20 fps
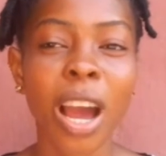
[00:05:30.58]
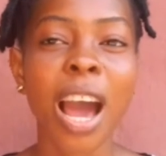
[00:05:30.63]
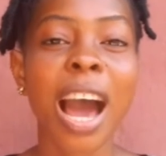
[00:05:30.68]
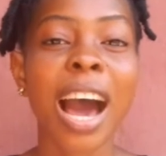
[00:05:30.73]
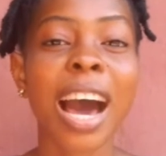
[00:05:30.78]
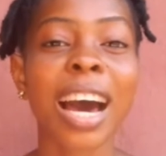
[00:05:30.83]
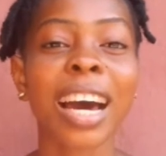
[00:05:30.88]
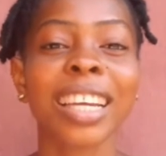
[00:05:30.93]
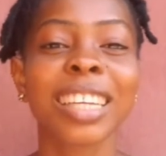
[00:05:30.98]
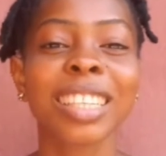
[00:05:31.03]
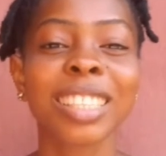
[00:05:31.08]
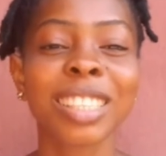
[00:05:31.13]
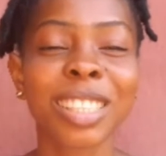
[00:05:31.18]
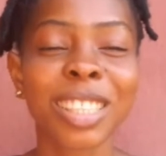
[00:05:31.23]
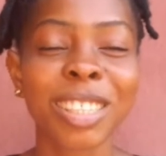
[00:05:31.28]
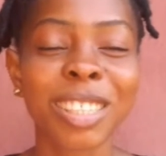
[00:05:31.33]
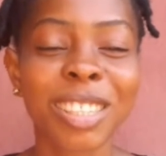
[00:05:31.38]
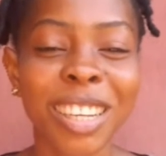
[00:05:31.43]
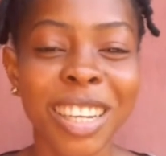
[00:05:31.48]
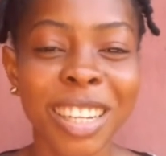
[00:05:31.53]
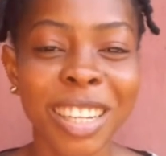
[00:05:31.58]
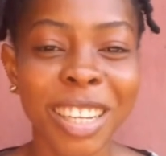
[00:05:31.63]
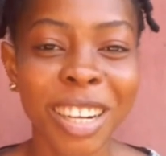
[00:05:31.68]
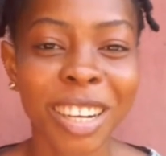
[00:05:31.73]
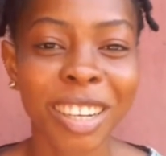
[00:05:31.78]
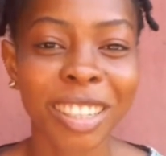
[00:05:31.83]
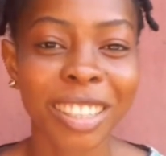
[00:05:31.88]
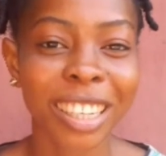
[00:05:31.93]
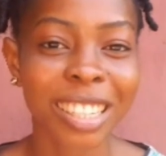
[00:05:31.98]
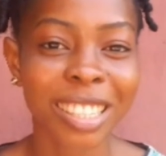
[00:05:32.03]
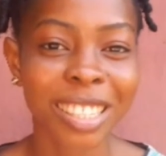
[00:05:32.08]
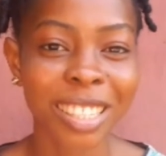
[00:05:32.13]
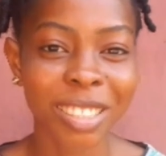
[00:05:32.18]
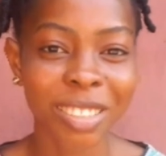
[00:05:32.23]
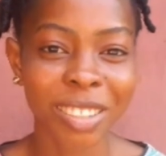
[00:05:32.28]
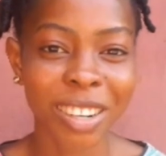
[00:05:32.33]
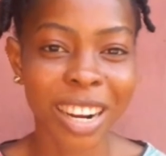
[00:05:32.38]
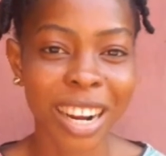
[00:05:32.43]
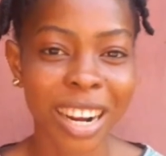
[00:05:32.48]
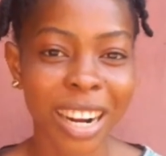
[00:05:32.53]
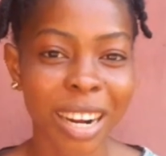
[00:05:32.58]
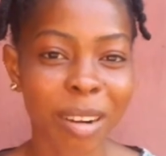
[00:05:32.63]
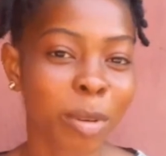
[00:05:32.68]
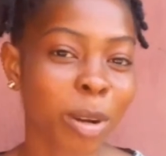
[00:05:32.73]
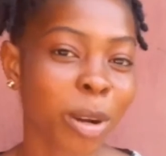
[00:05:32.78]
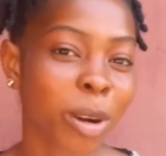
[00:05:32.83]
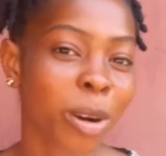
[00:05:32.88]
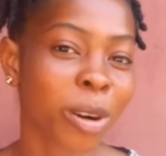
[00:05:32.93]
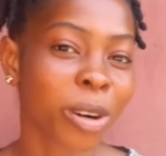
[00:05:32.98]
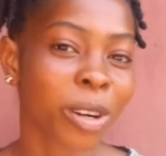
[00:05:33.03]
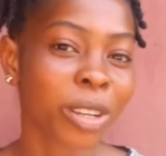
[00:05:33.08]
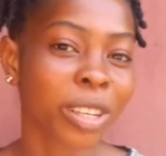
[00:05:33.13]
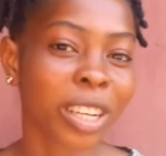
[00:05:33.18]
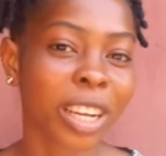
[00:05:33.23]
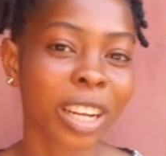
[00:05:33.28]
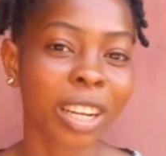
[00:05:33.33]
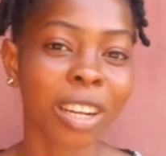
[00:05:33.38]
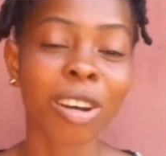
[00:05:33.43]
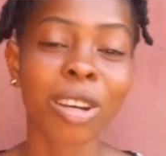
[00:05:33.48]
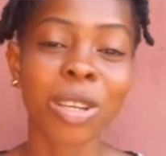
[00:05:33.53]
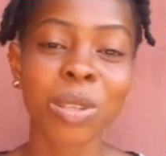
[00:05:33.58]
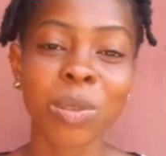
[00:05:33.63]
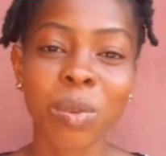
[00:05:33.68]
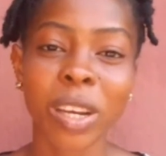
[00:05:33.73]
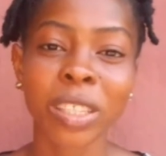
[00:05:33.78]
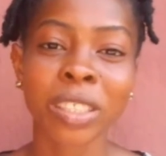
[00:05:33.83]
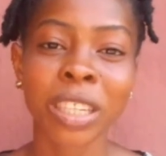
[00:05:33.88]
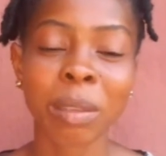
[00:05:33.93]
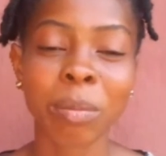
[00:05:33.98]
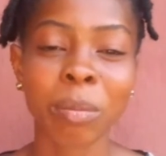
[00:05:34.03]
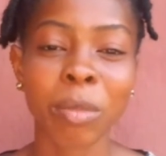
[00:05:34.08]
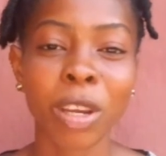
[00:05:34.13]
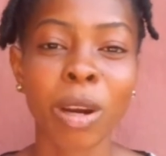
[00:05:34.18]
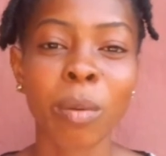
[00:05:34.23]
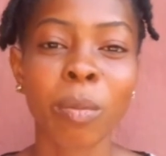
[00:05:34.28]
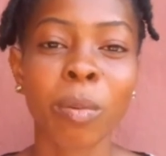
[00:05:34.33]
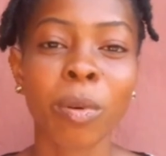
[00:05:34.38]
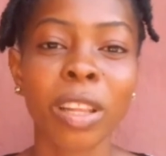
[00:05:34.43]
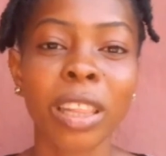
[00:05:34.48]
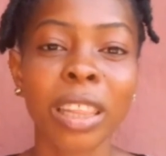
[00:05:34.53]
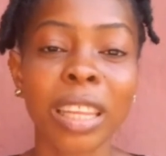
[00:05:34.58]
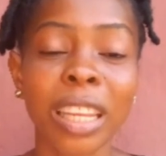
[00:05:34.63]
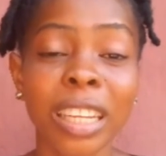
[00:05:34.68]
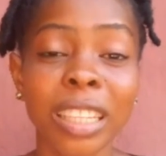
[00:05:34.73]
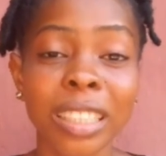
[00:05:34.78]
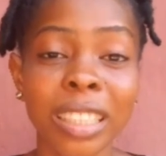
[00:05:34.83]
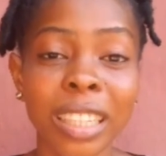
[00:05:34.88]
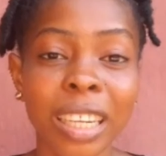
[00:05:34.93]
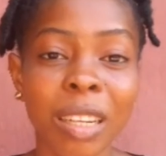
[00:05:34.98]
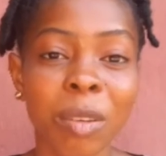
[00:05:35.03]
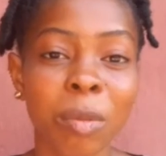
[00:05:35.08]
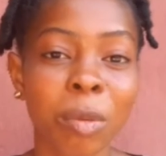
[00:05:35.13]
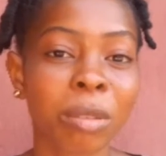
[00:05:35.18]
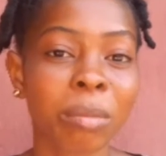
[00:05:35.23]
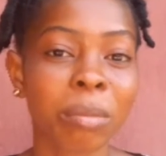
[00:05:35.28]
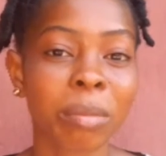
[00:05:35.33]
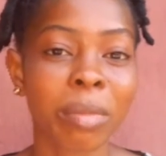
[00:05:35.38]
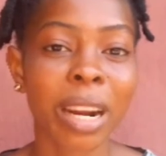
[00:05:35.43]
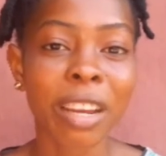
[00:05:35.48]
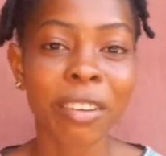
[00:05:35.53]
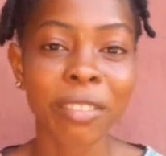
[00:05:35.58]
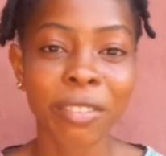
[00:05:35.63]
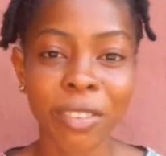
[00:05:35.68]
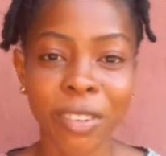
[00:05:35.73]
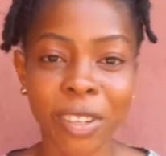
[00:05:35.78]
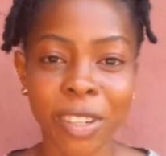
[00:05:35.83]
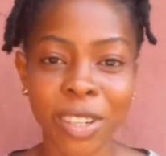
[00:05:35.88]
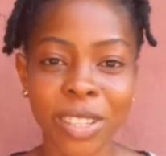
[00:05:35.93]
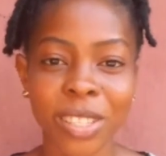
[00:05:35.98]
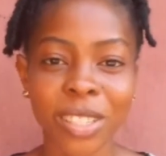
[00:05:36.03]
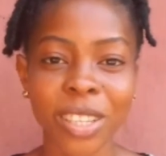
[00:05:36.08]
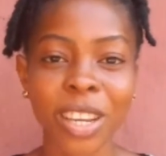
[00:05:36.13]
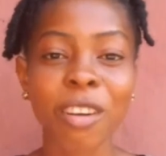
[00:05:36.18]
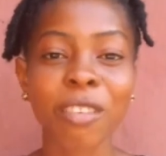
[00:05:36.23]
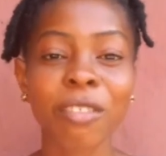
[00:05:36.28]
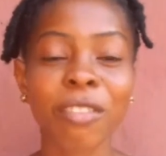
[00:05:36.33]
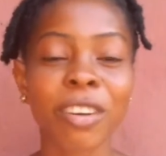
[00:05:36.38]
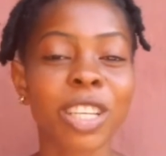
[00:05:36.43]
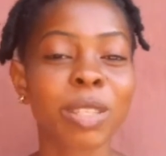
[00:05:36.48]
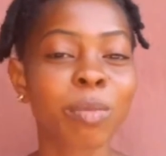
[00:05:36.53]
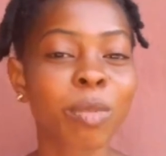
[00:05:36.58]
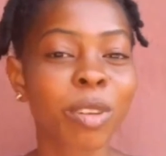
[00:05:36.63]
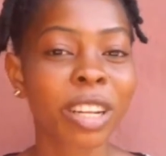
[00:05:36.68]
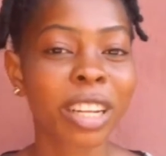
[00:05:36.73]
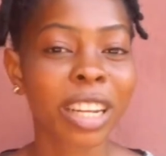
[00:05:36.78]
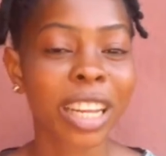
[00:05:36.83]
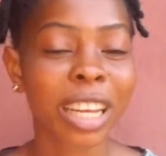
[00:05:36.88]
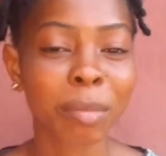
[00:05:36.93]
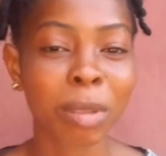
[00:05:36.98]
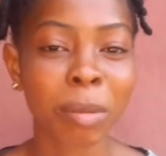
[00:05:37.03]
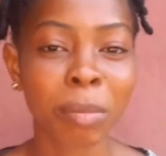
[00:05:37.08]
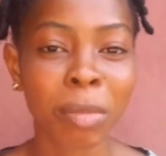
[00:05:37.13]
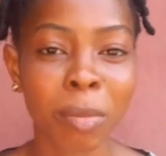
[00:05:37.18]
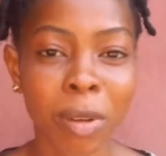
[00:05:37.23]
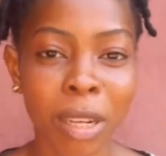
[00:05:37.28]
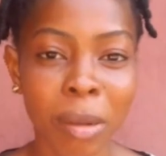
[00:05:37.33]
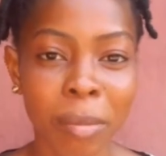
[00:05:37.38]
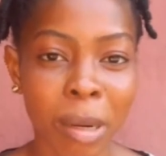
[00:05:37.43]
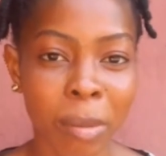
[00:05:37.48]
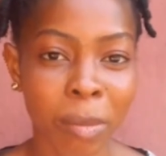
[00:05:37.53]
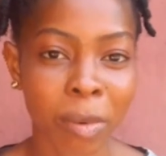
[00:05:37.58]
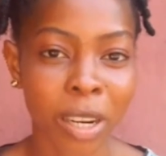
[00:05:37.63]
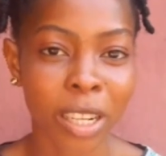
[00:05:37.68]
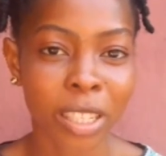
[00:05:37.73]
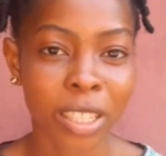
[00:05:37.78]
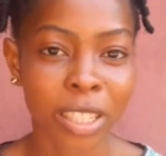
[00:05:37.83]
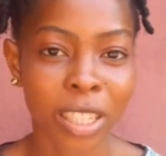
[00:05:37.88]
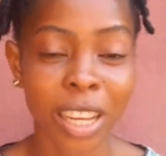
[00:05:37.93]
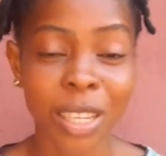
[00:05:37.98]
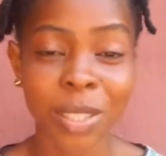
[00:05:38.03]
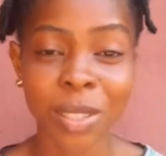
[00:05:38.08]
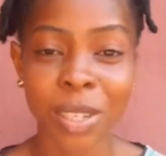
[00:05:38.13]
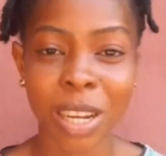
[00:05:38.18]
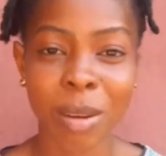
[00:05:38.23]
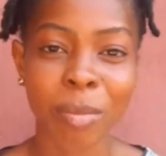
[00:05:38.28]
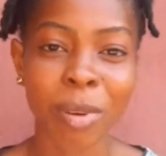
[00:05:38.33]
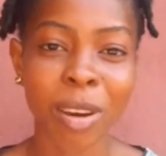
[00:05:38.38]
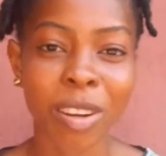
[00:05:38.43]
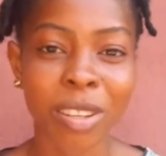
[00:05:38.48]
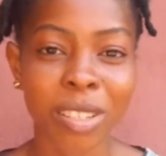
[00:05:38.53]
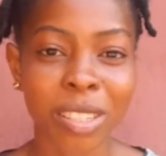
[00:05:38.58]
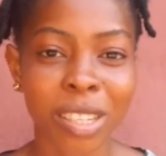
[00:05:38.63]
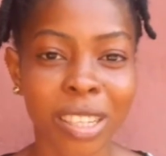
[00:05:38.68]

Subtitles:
Ideal Lady on Instagram, or you can also check me up on LinkedIn with my first Facebook name, Ibiblim Amarachi. Let's talk about it.